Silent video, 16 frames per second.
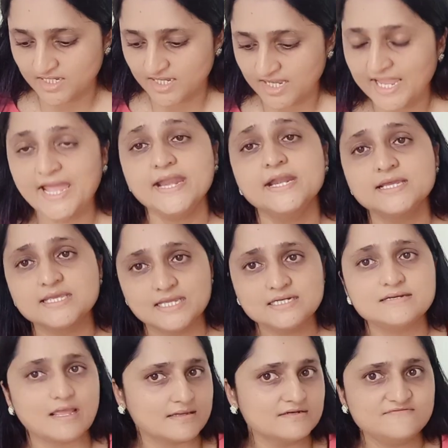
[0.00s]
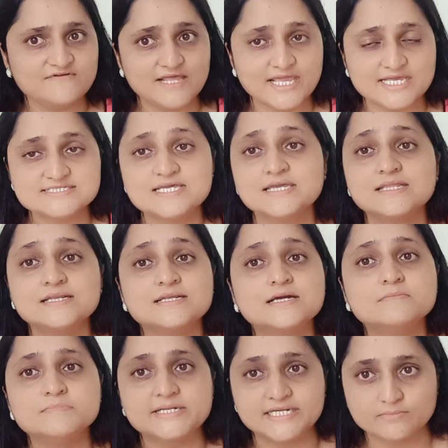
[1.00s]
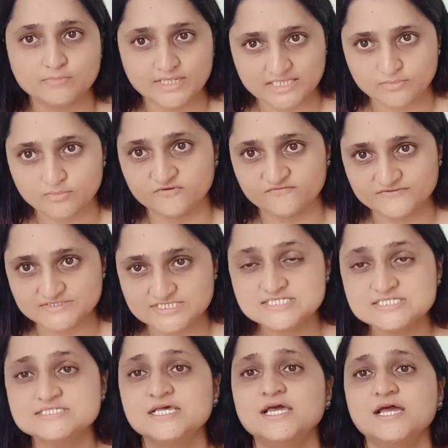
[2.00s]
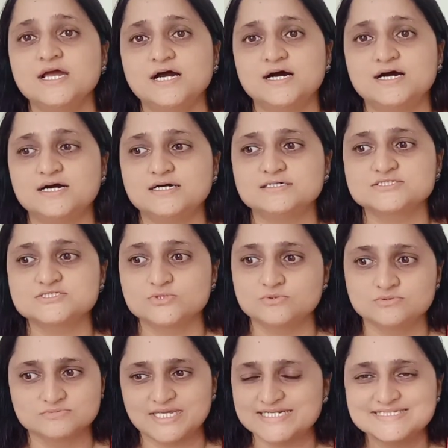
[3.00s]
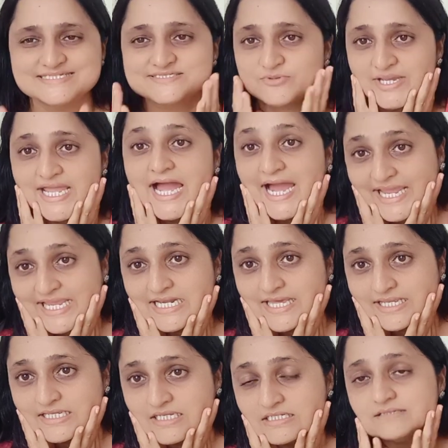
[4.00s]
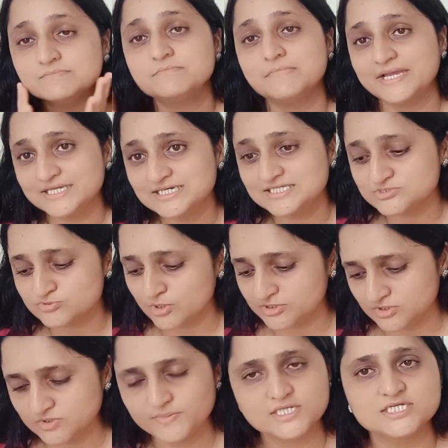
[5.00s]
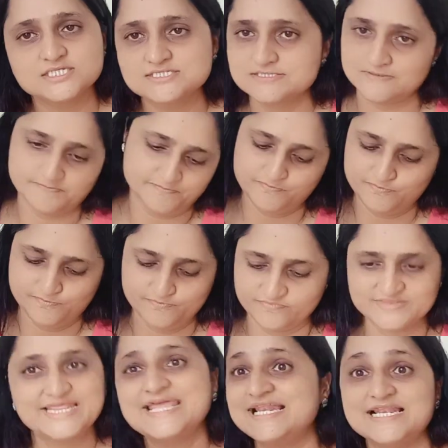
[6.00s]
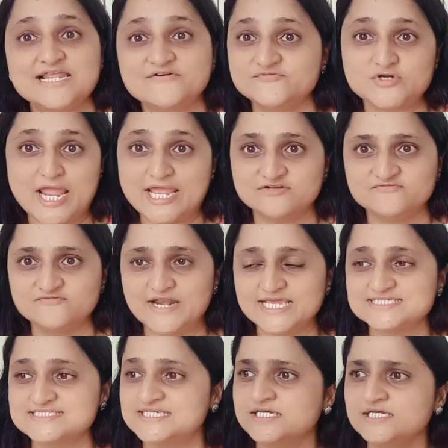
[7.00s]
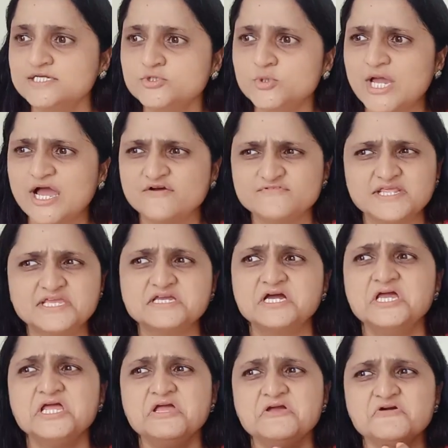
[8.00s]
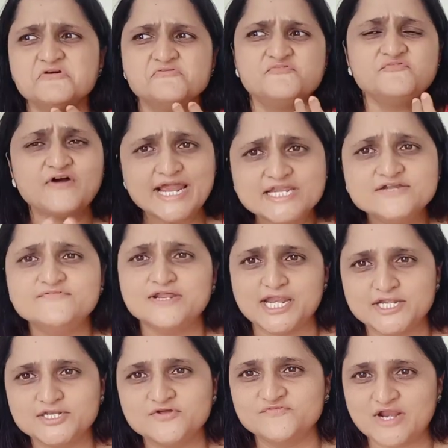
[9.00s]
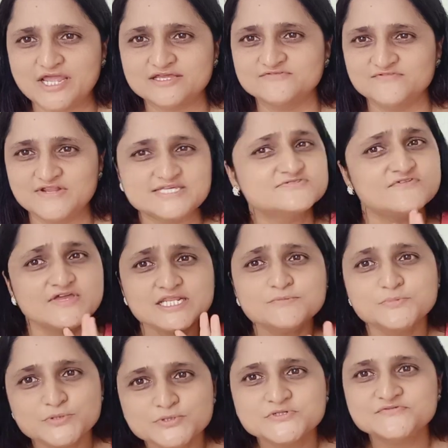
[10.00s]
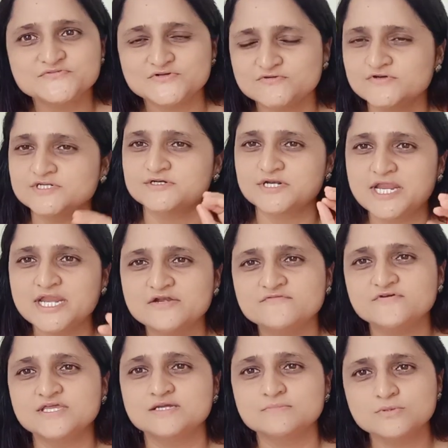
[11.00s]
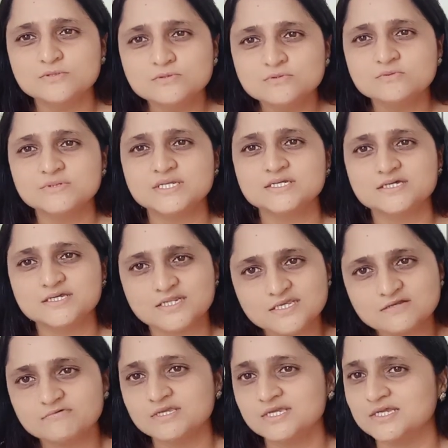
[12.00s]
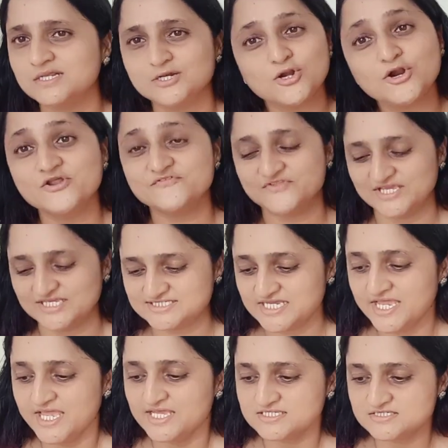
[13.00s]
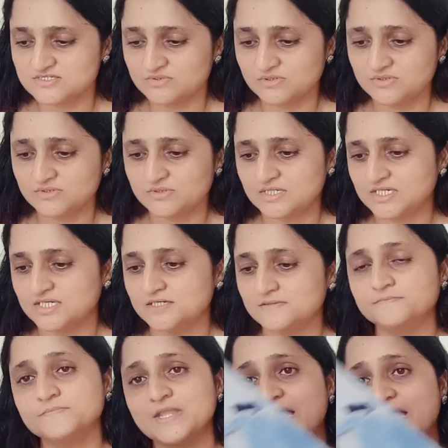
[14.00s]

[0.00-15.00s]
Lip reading: And again, dragonfly has an incomplete metamorphosis, so that is why I like it. My girls want to do because they love dragonflies. Here you have like 5 variety of dragonflies, very beautiful one, red wing, blue wing, green wing, lot of things. So I